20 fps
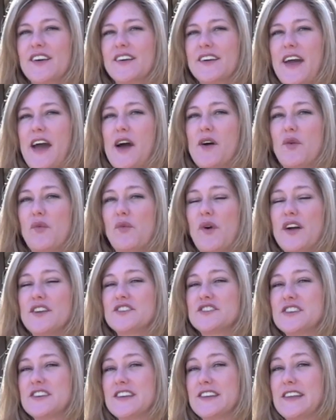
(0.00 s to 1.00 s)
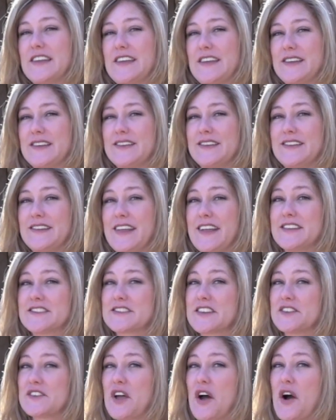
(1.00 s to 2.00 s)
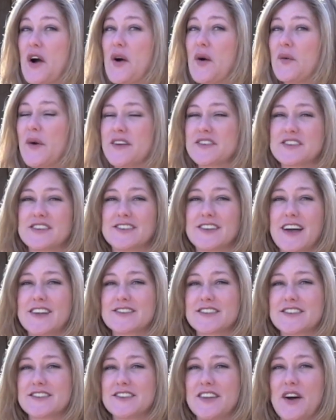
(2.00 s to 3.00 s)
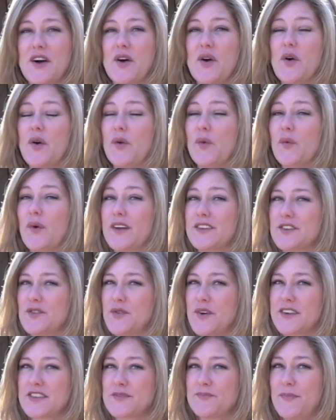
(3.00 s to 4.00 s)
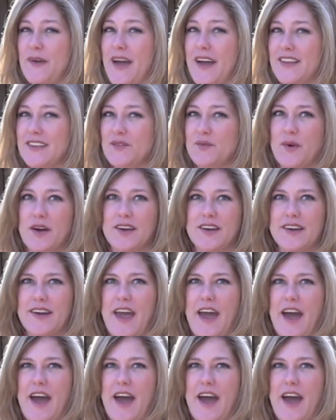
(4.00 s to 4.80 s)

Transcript: look at what she needs to know, what she doesn't know, what to expect, what could